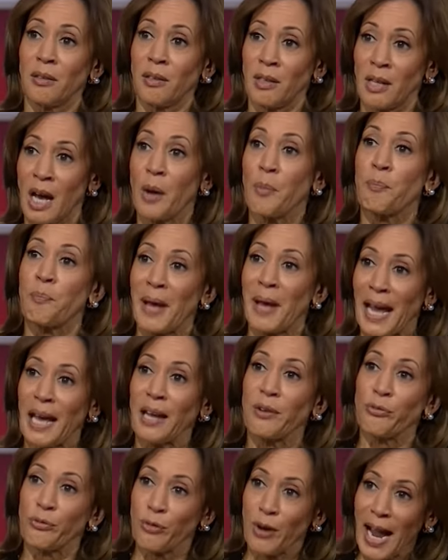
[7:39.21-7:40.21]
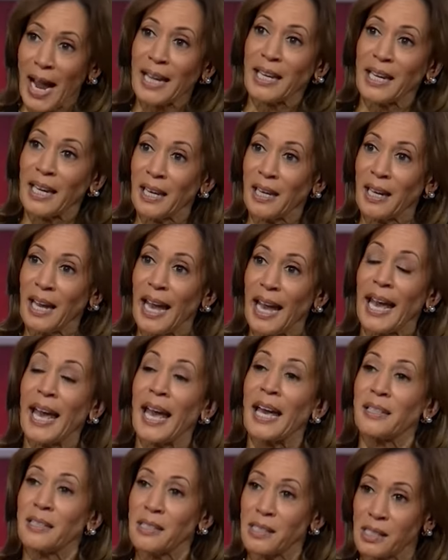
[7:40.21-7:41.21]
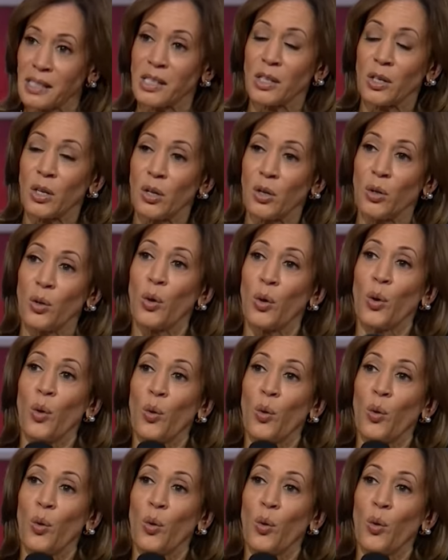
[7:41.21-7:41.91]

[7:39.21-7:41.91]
not ban fracking and still